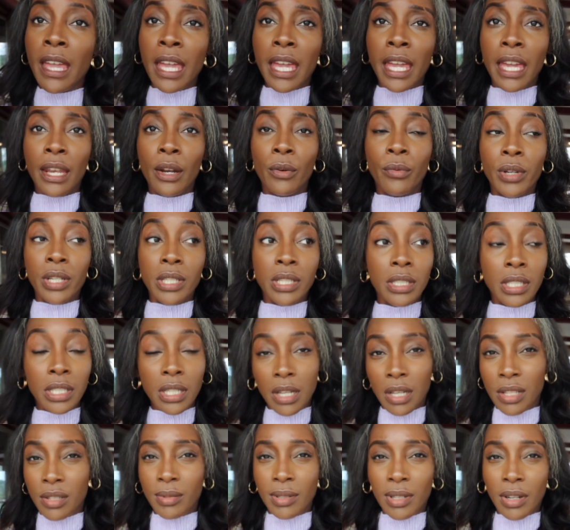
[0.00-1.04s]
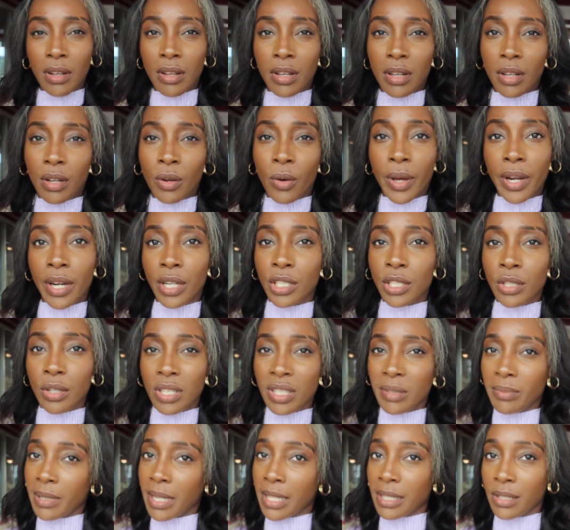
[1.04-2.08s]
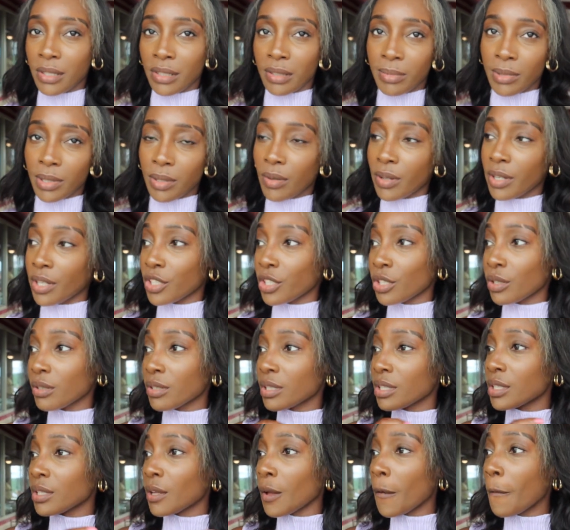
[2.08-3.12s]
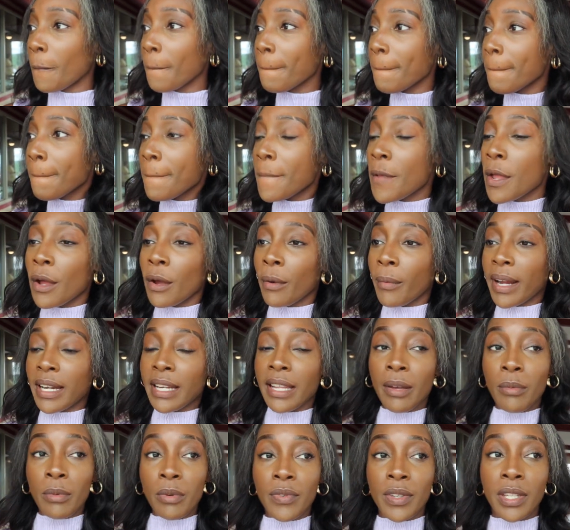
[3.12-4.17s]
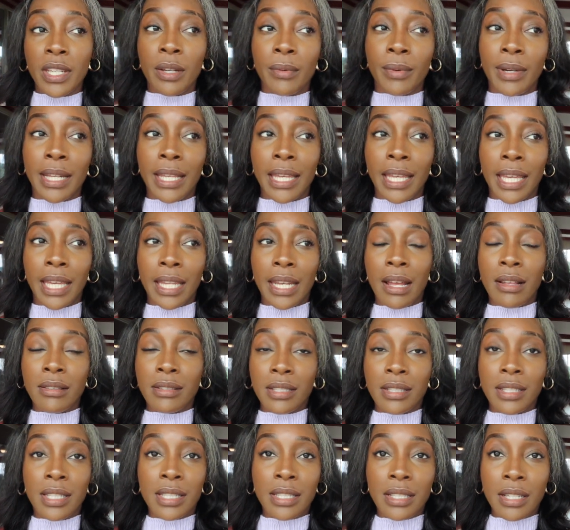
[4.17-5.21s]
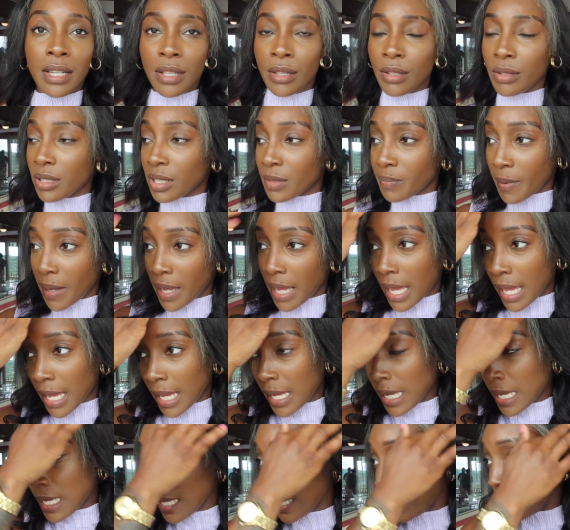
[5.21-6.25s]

It originally comes with artichokes, but I told them no artichokes. So right now we're gonna get ready to head out to this other spot.